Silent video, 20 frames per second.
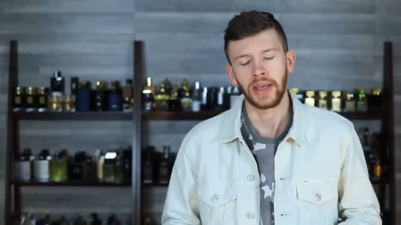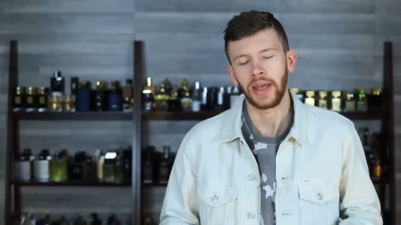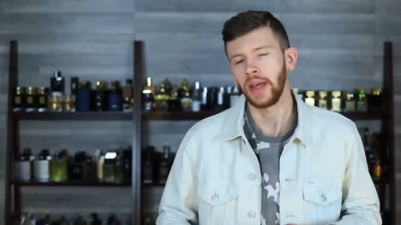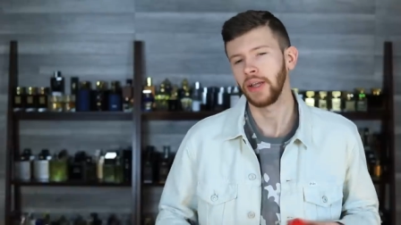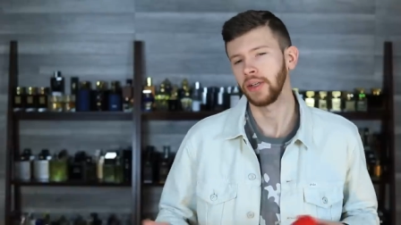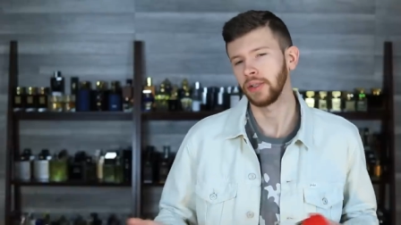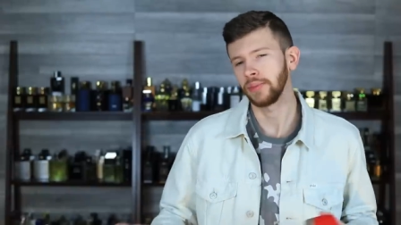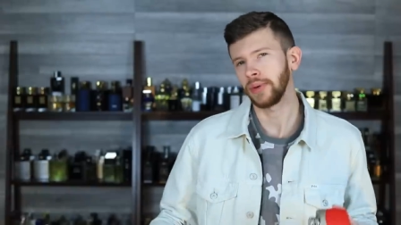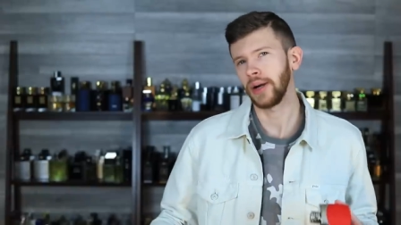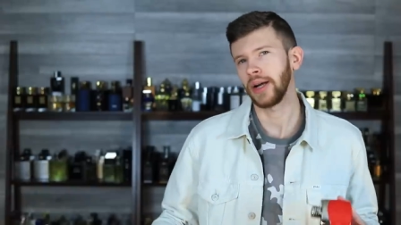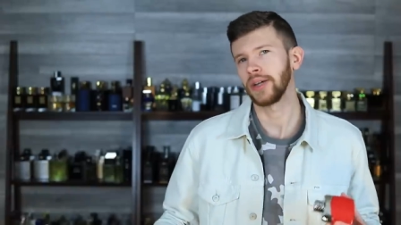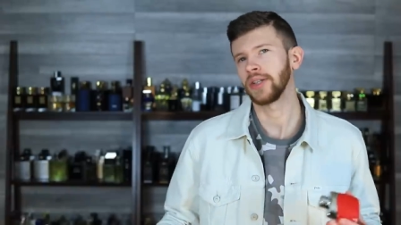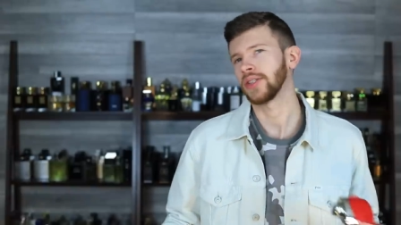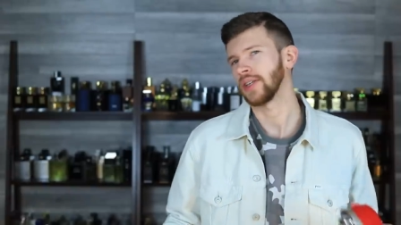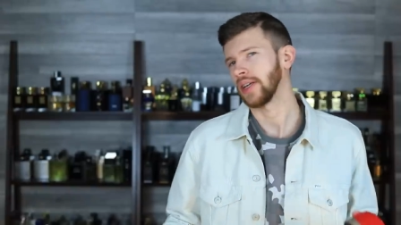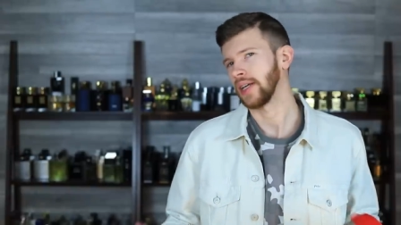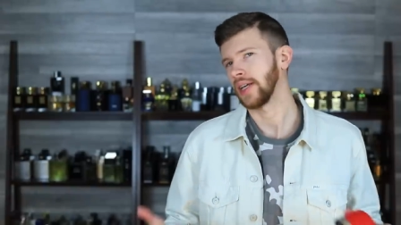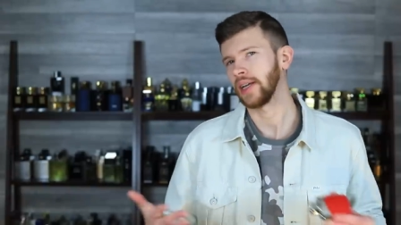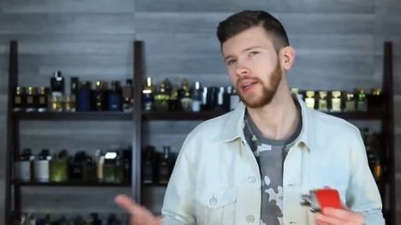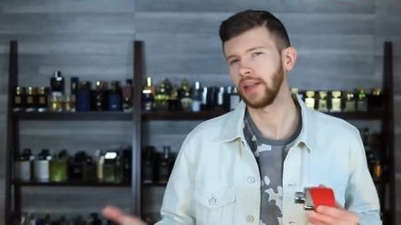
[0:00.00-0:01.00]
and you're probably just
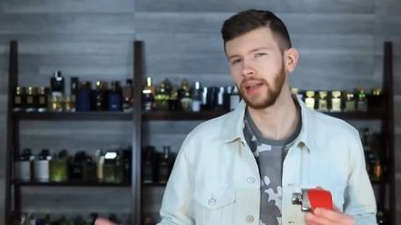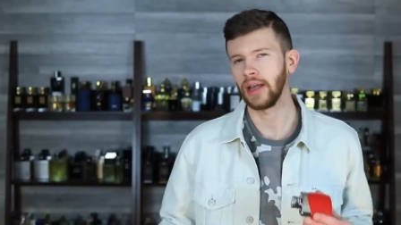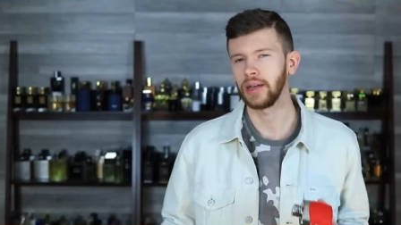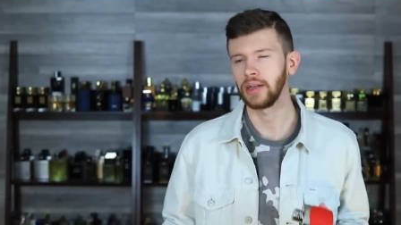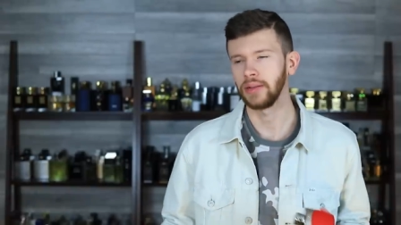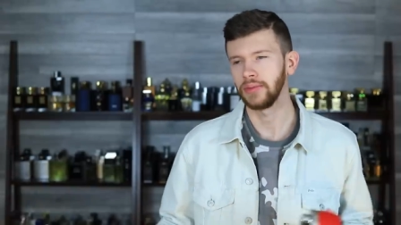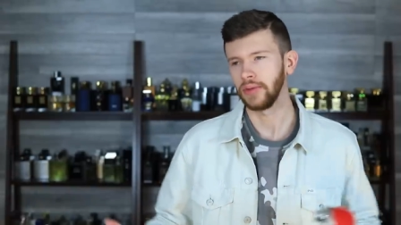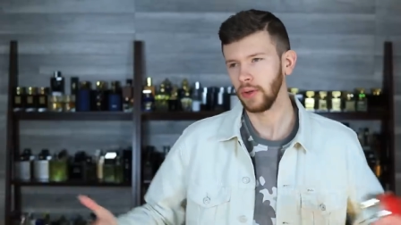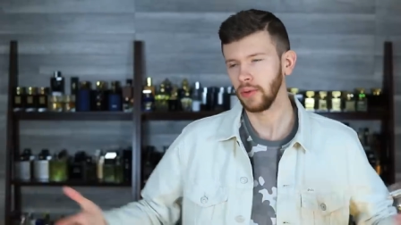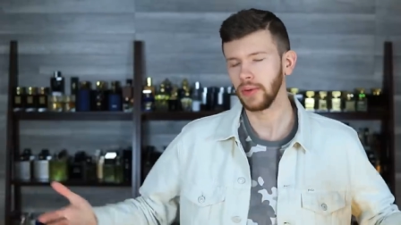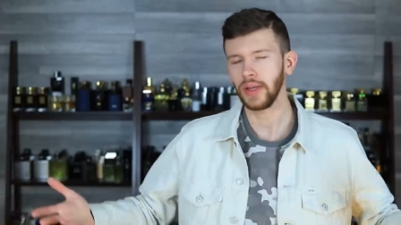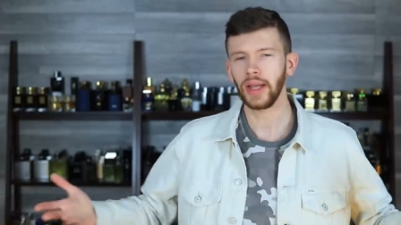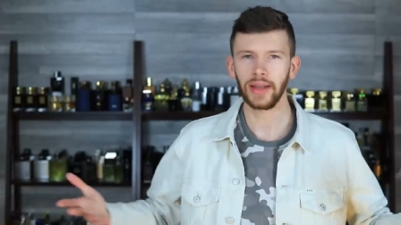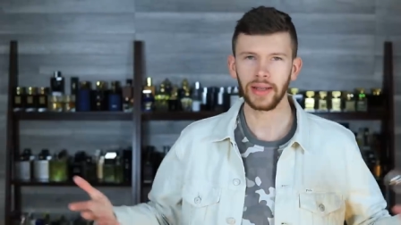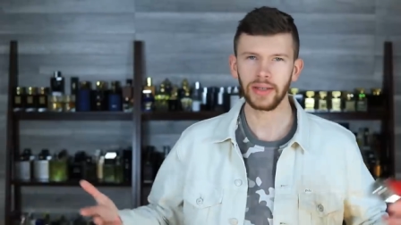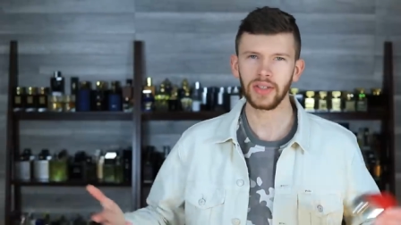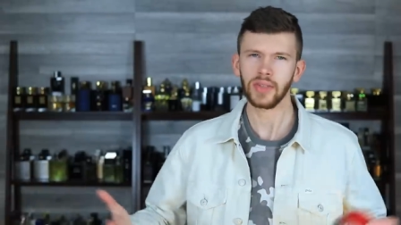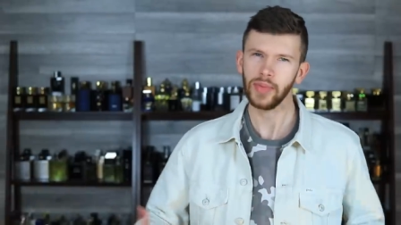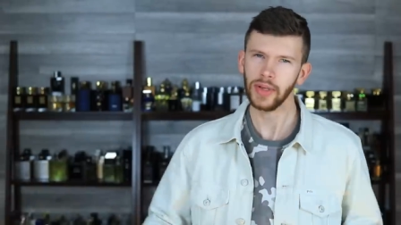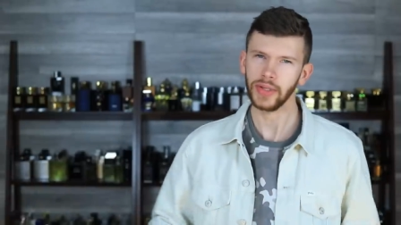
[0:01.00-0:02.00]
going to get a lot of, oh yeah,
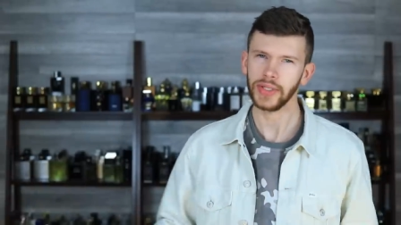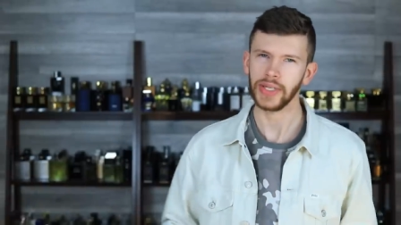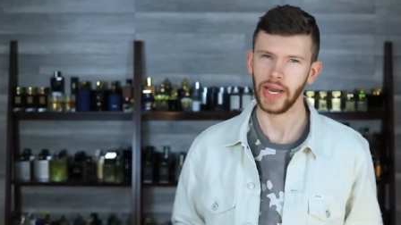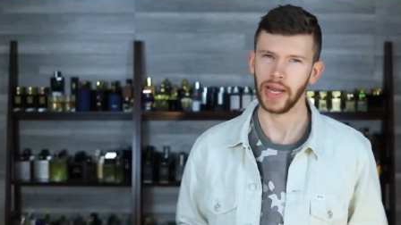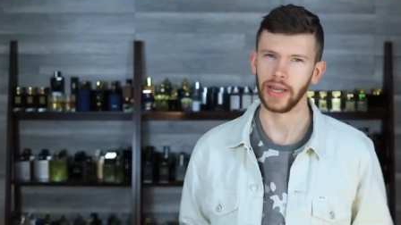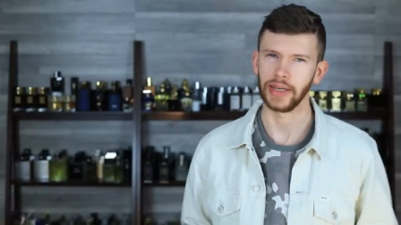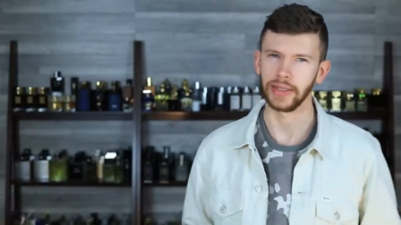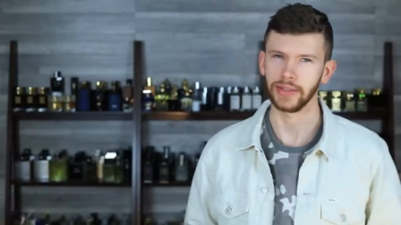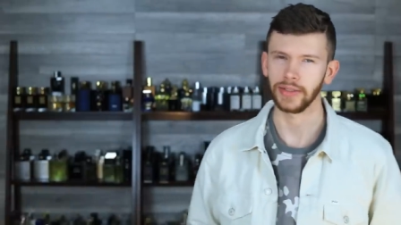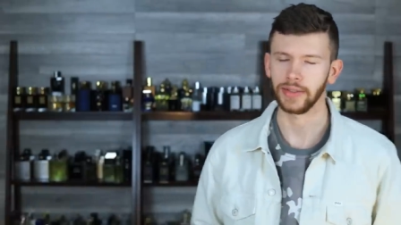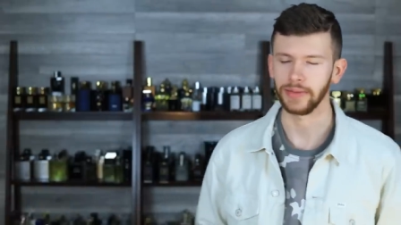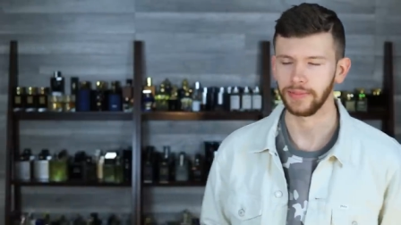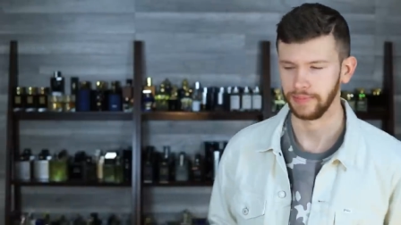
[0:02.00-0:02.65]
that smells nice.